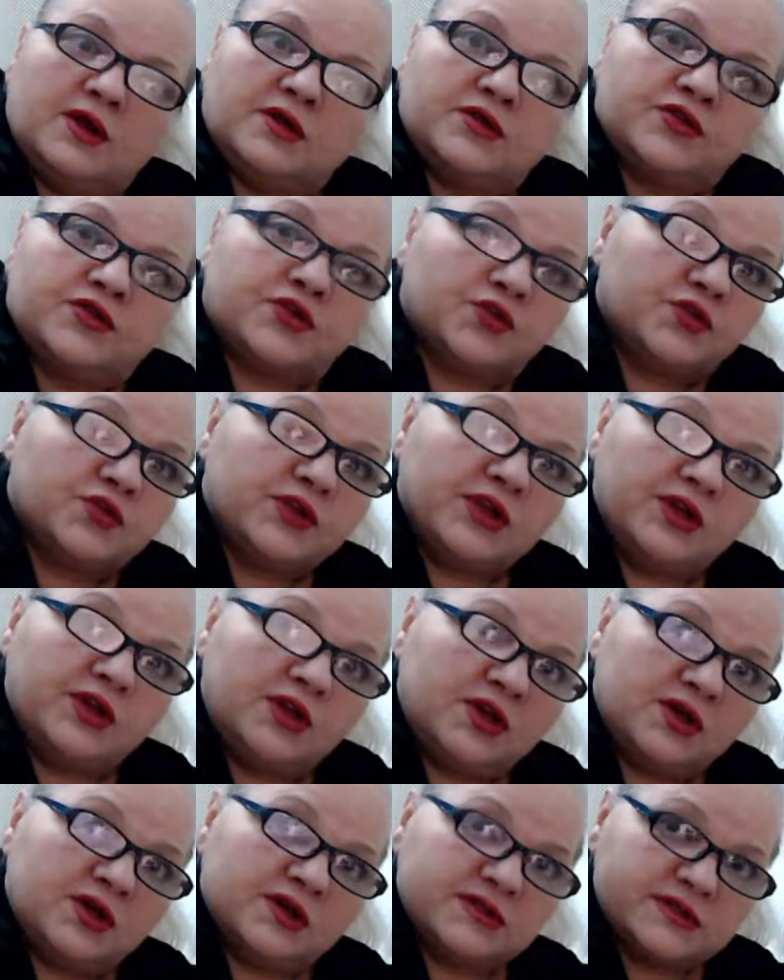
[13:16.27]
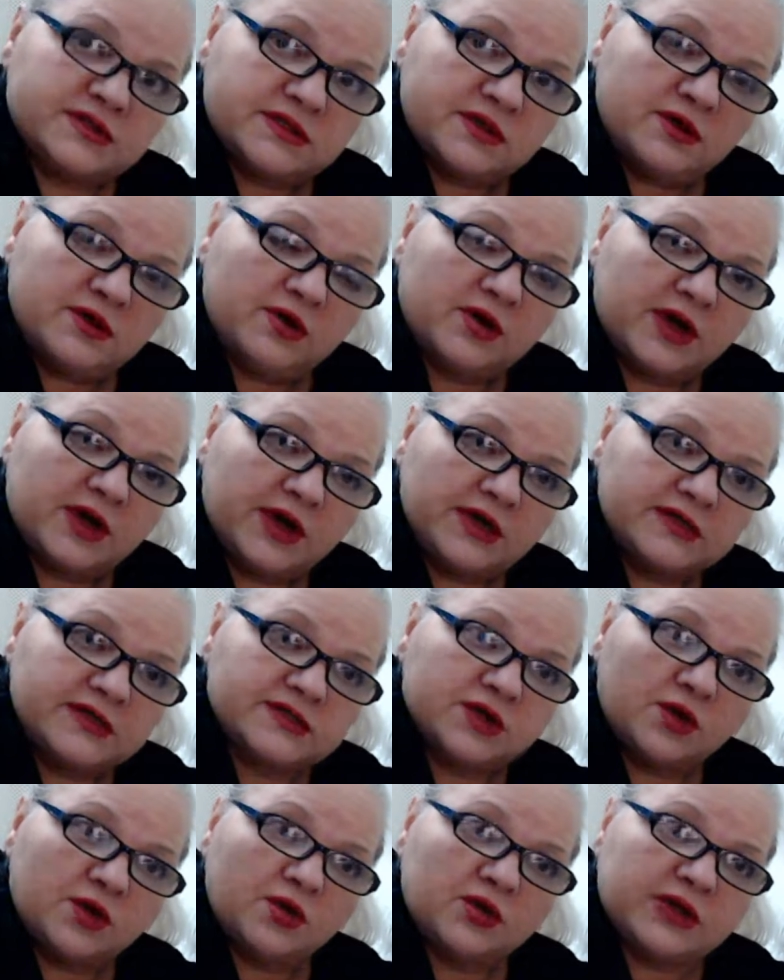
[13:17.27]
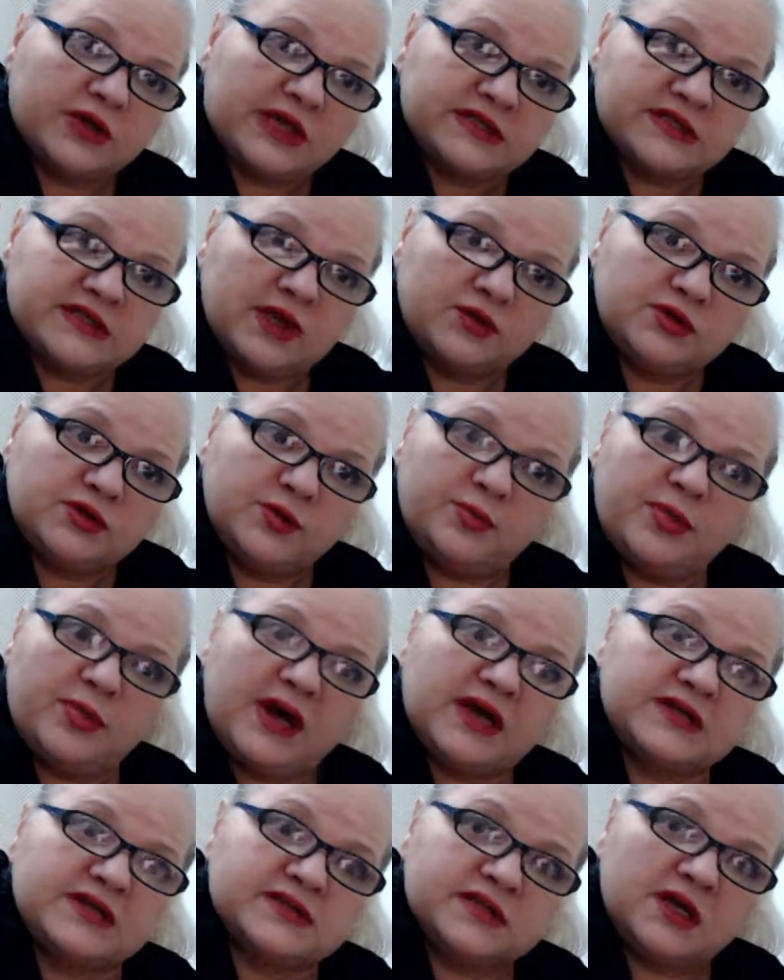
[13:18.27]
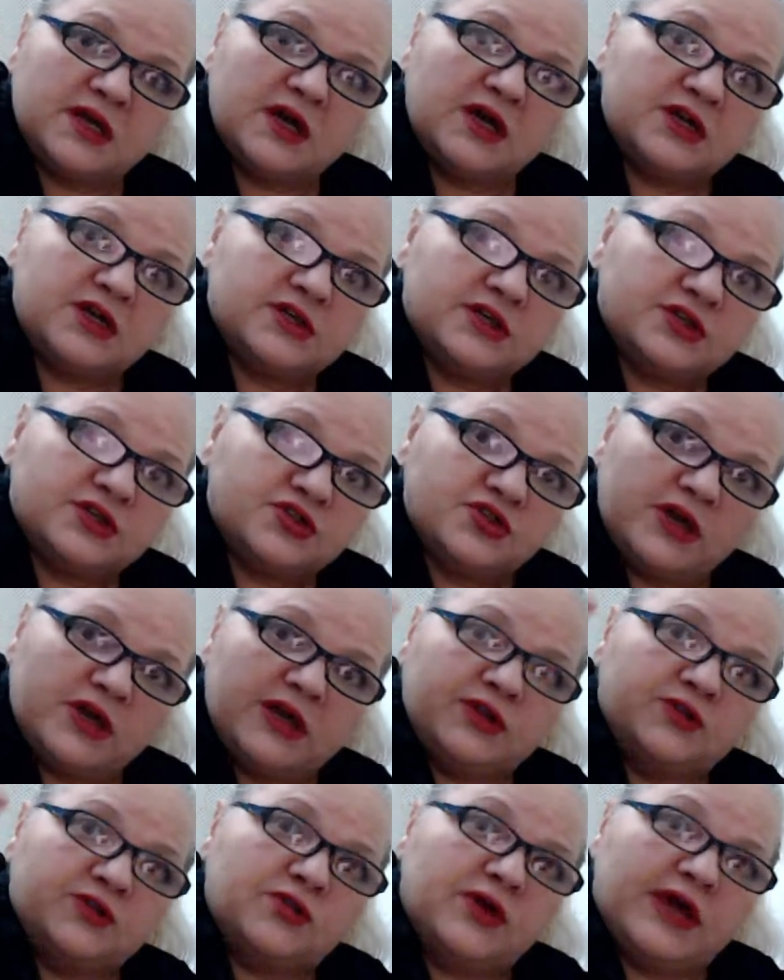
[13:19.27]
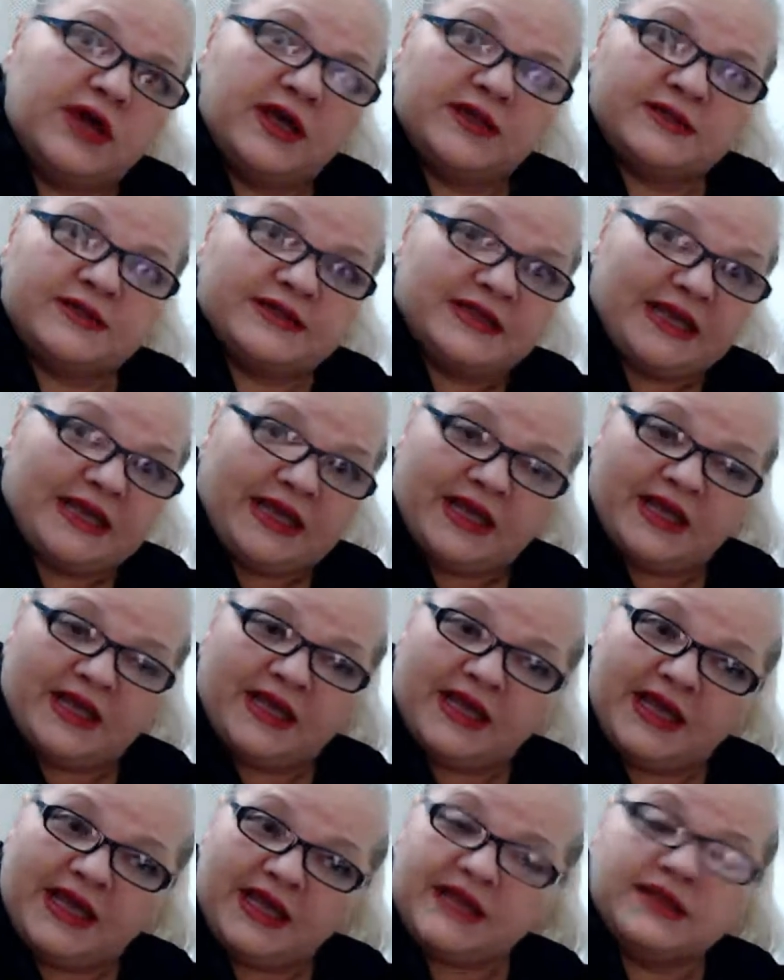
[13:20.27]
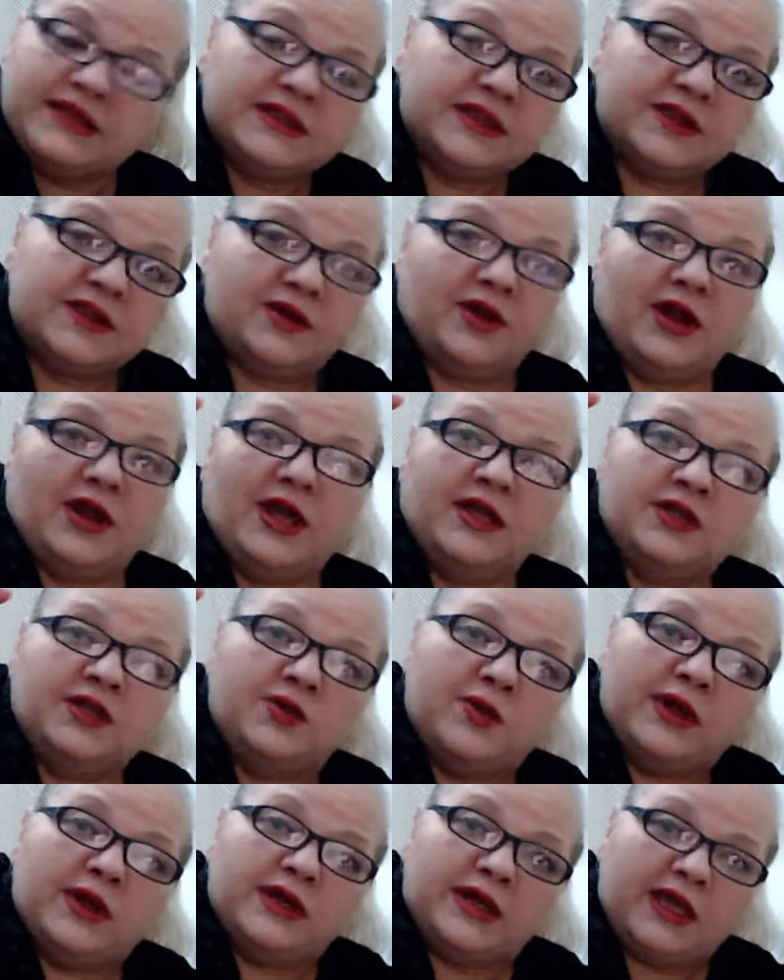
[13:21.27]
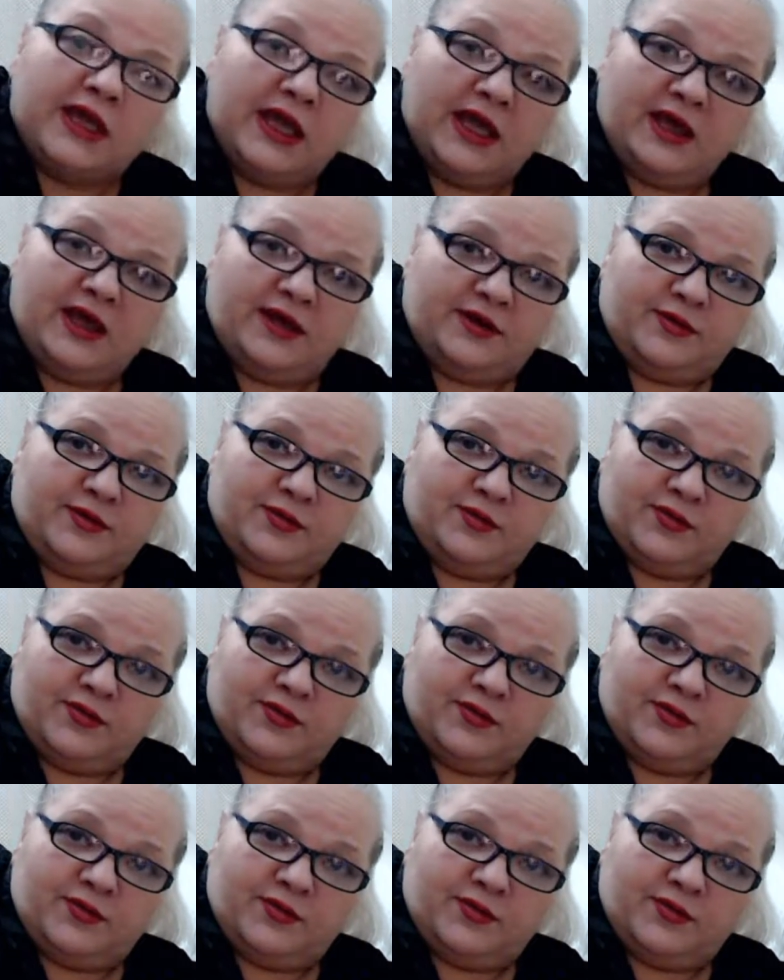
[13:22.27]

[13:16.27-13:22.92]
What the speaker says: through the ears. Okay, so that's how the bugs, they try to get in there any way they can,